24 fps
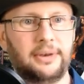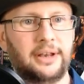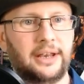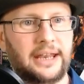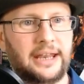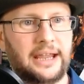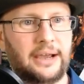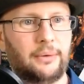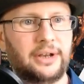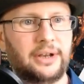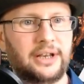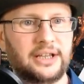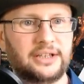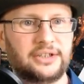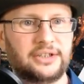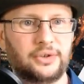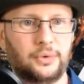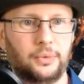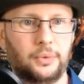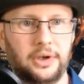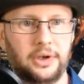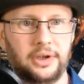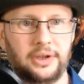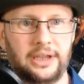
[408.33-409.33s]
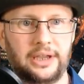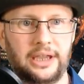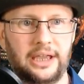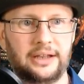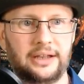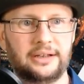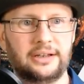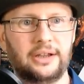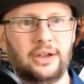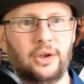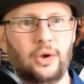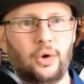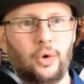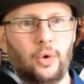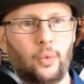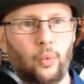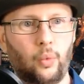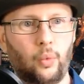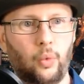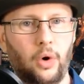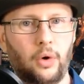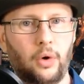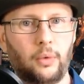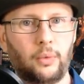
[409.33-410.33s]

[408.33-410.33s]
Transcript: Now we need to work out what